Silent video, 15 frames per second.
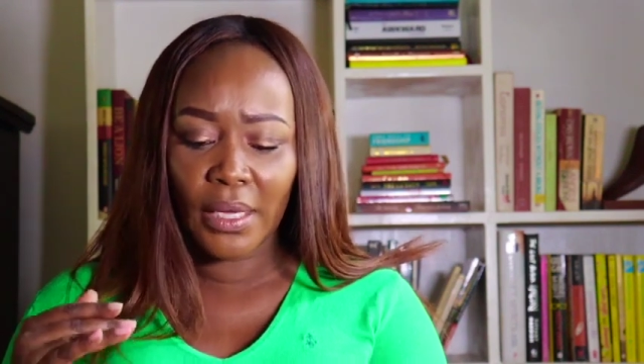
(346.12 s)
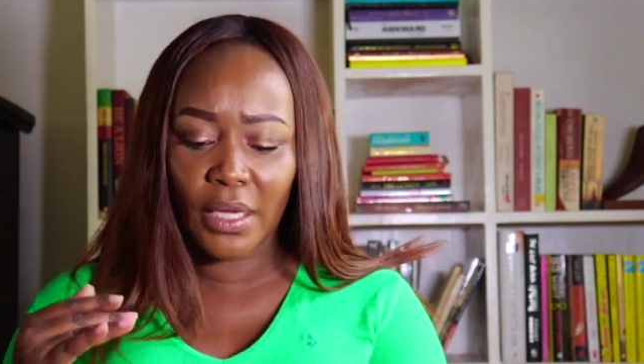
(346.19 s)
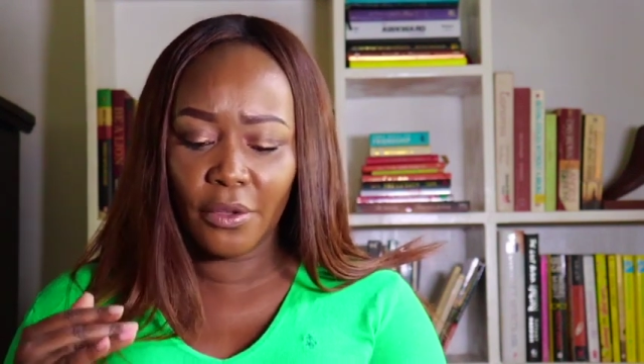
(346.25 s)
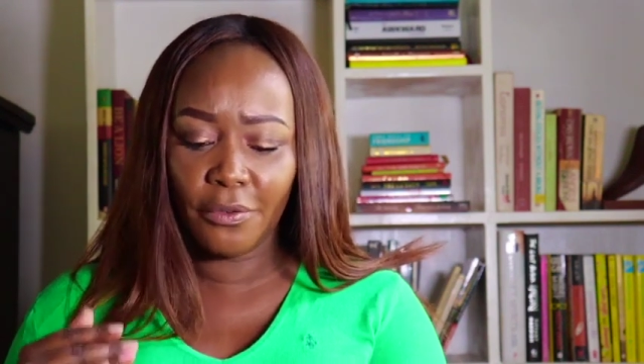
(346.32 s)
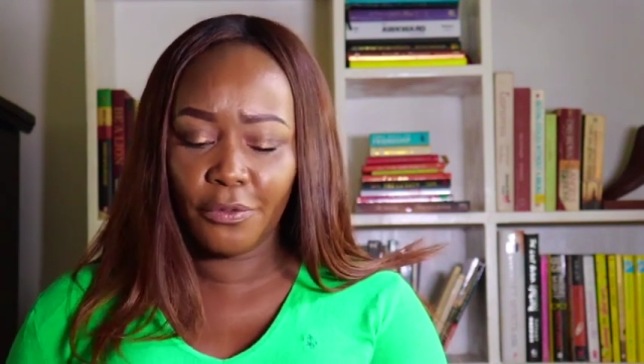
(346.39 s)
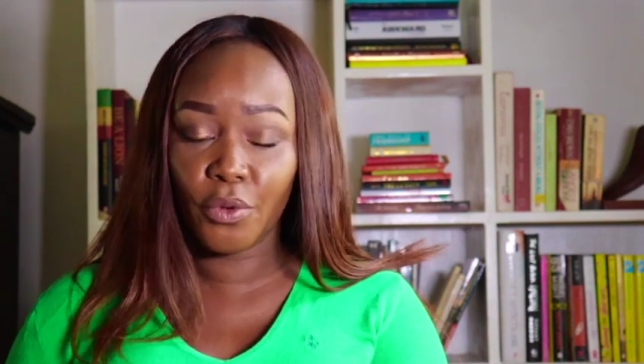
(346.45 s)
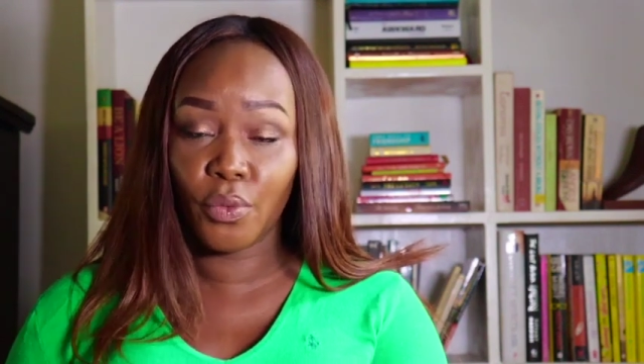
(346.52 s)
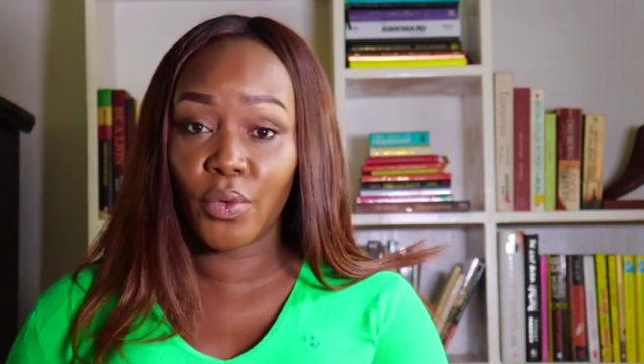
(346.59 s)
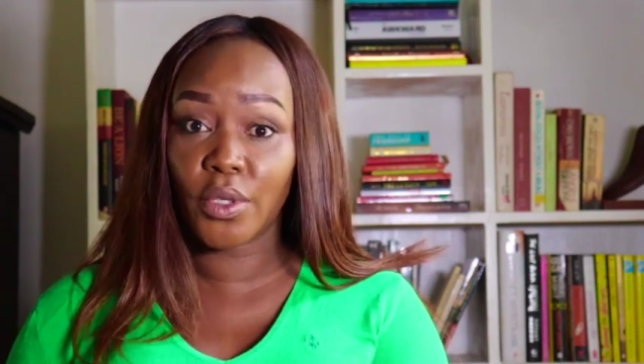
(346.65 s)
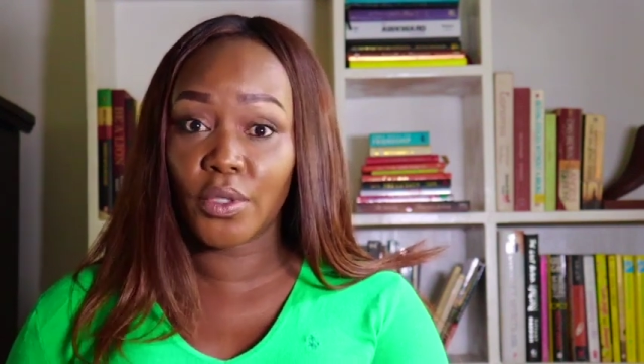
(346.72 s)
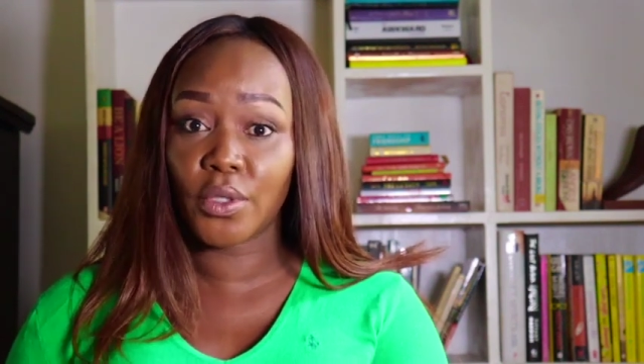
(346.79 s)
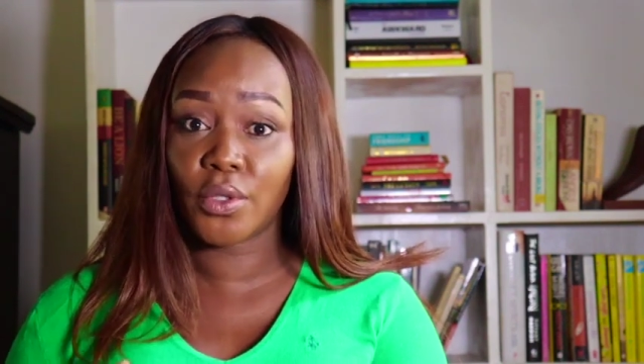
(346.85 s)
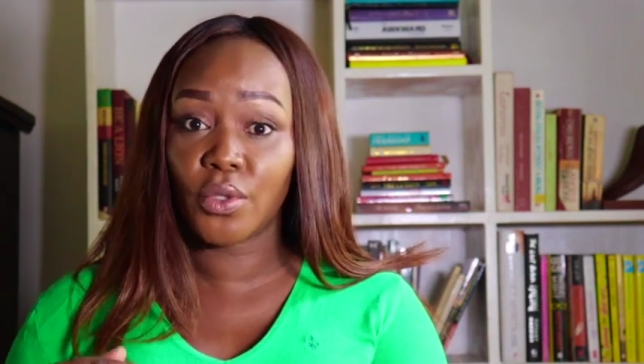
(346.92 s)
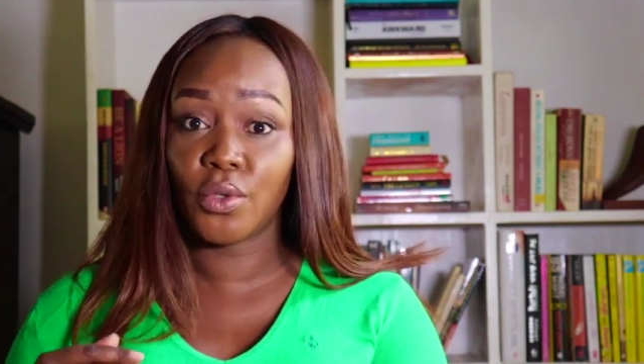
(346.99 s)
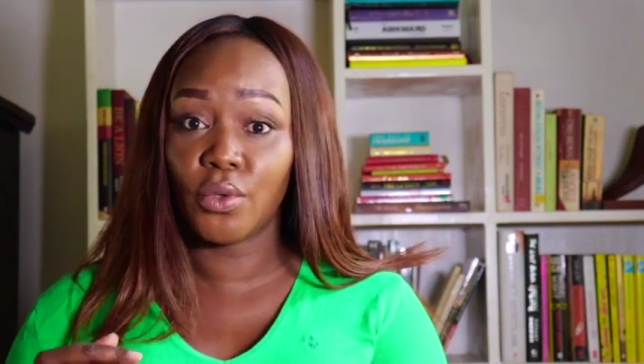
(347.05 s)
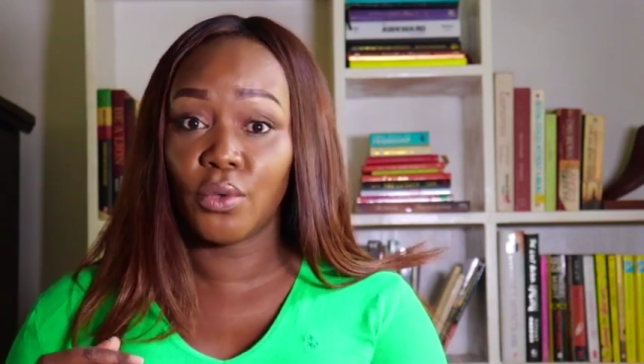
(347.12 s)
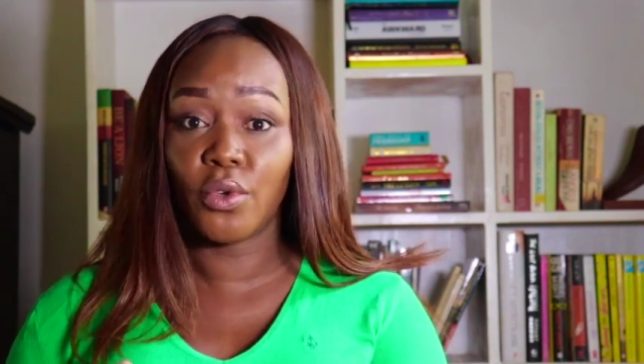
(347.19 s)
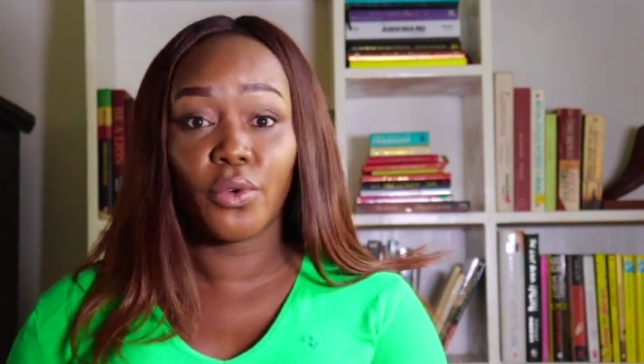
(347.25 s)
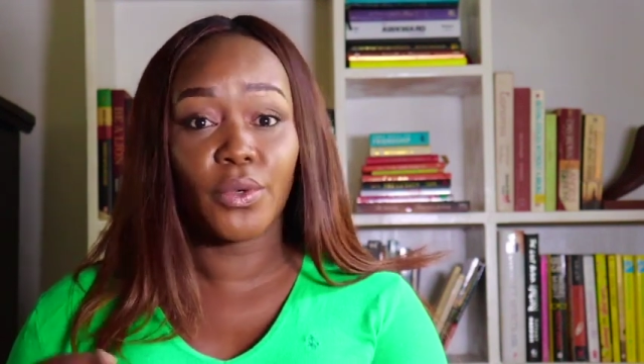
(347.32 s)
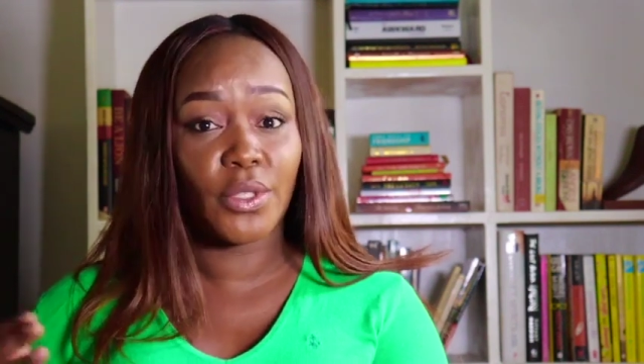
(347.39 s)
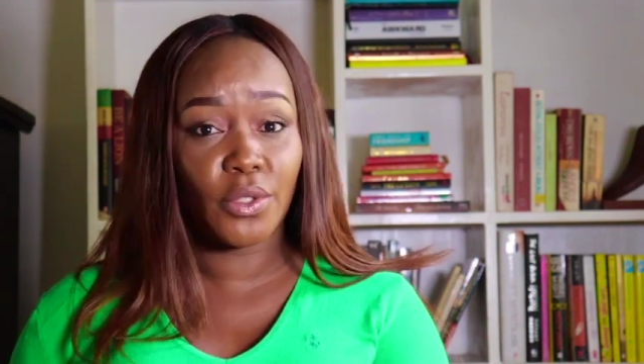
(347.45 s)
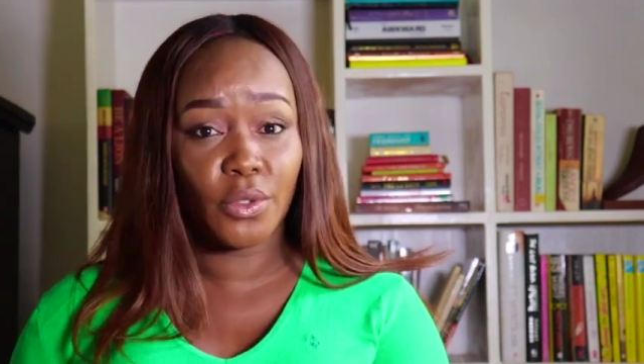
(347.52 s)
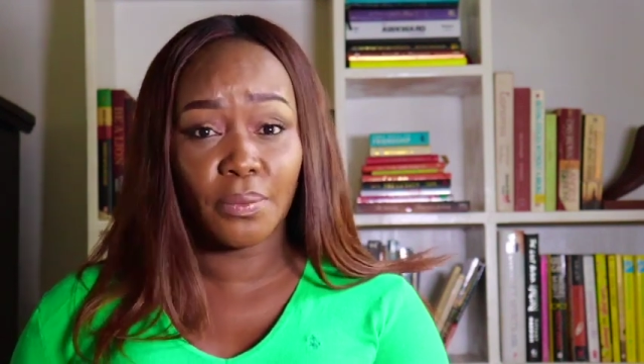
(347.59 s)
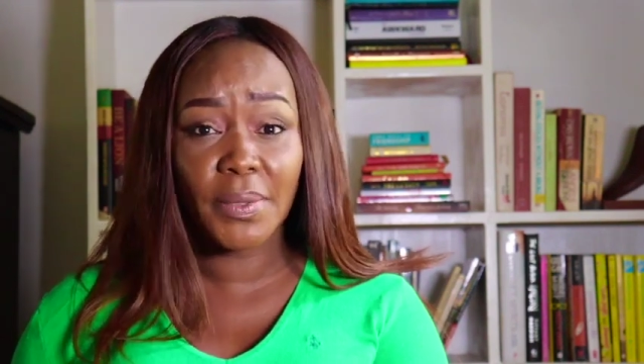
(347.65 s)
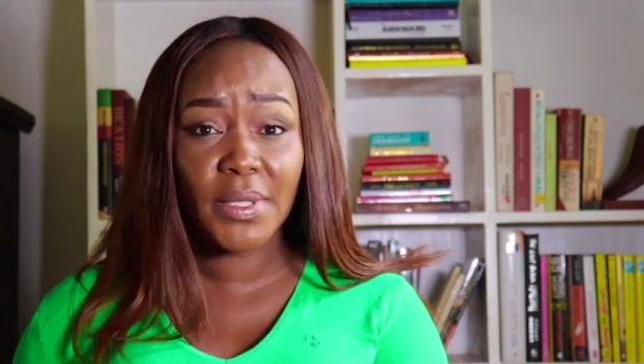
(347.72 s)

If you want to go into